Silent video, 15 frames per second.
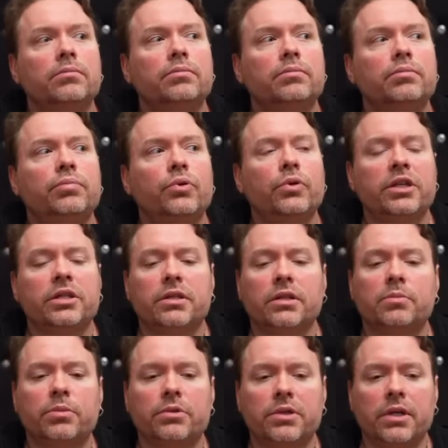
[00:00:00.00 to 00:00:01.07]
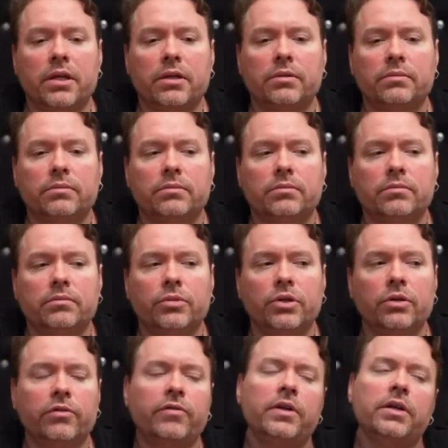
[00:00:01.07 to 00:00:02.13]
0.6%, but
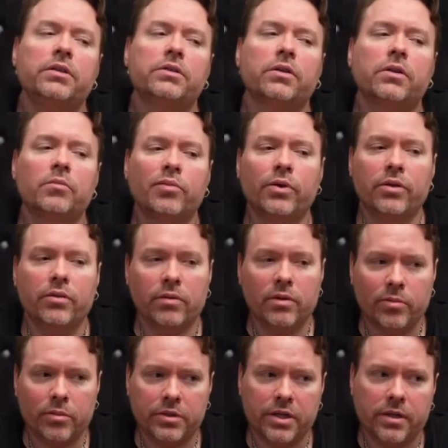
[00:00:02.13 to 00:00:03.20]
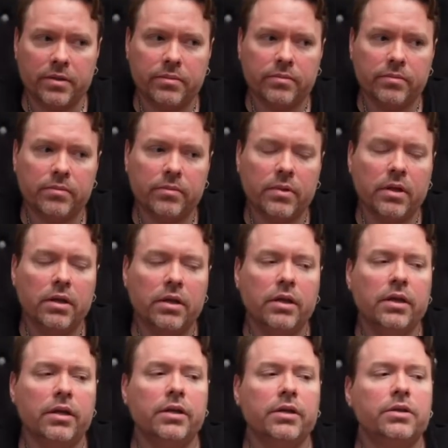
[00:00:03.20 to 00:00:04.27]
your fee is only 0.3%.
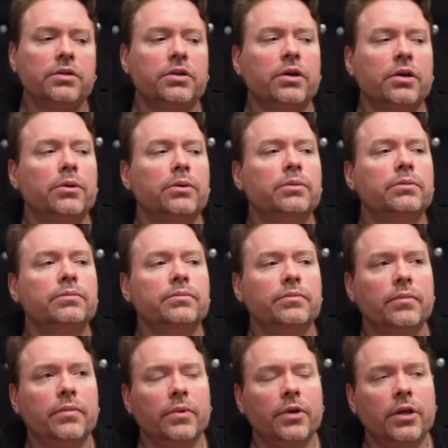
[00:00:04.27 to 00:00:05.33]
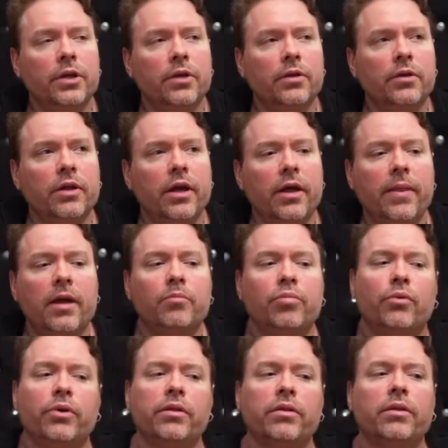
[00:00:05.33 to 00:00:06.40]
So, and that
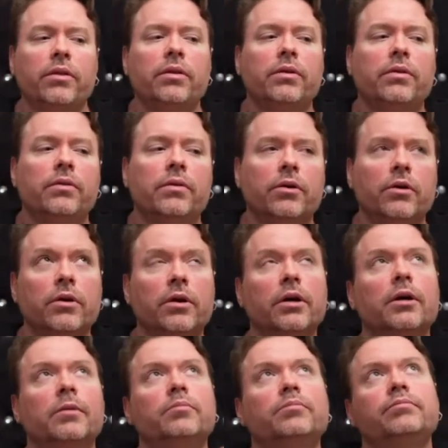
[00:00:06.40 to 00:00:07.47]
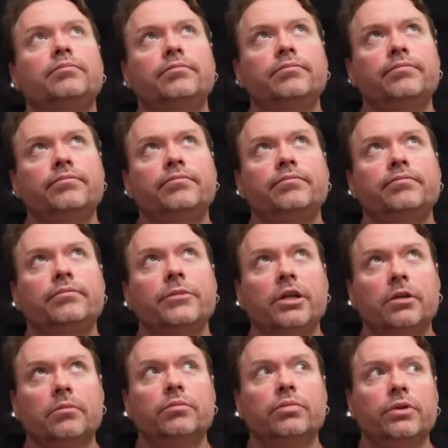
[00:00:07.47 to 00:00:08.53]

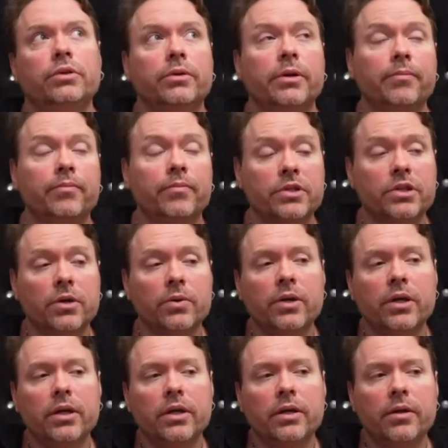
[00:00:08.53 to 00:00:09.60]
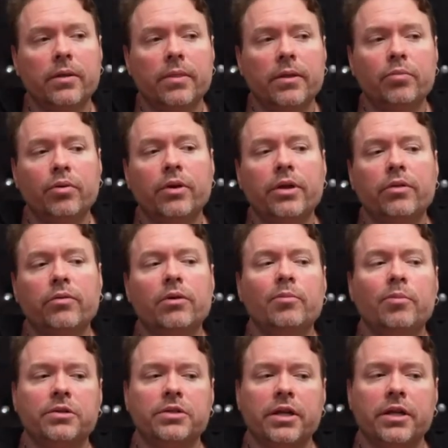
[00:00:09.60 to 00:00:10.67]
0.3. So the
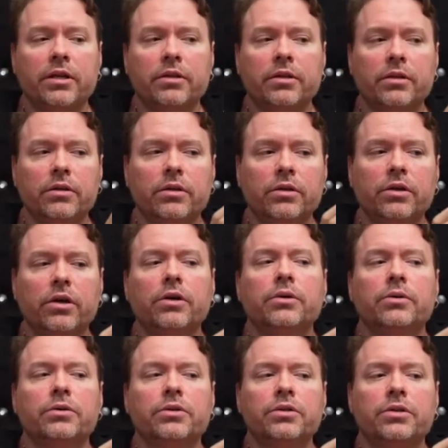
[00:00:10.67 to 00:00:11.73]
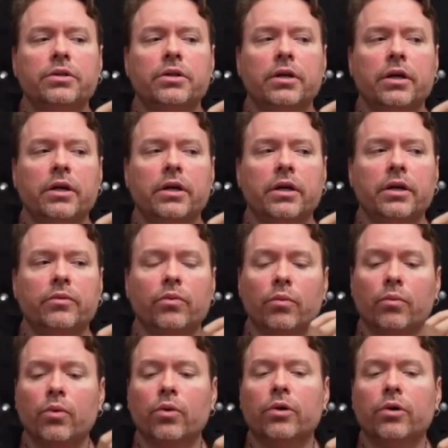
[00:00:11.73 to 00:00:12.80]
0.3% goes and
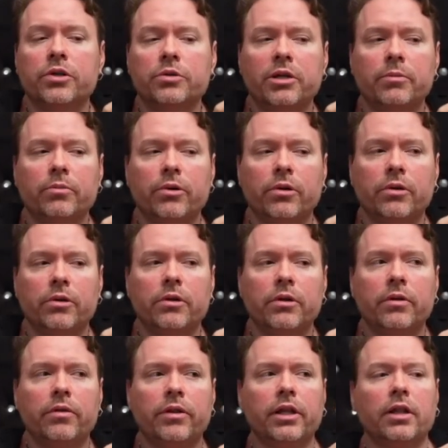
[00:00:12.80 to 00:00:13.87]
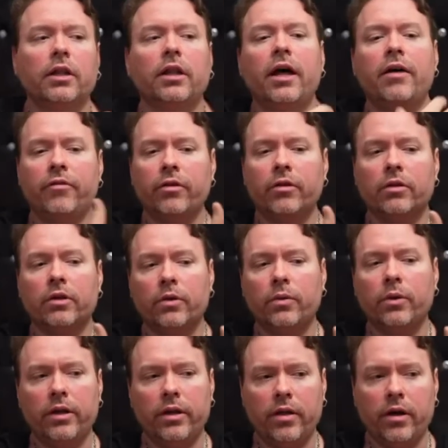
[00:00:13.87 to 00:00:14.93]
rewards people that left their
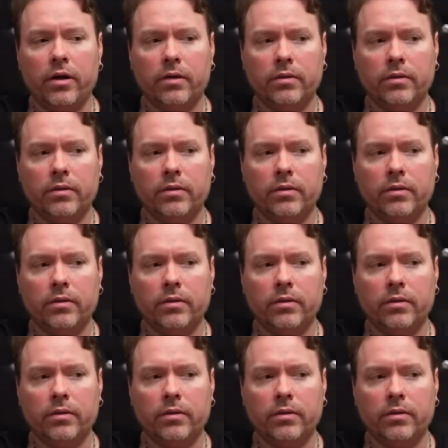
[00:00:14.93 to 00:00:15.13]
liquidity there.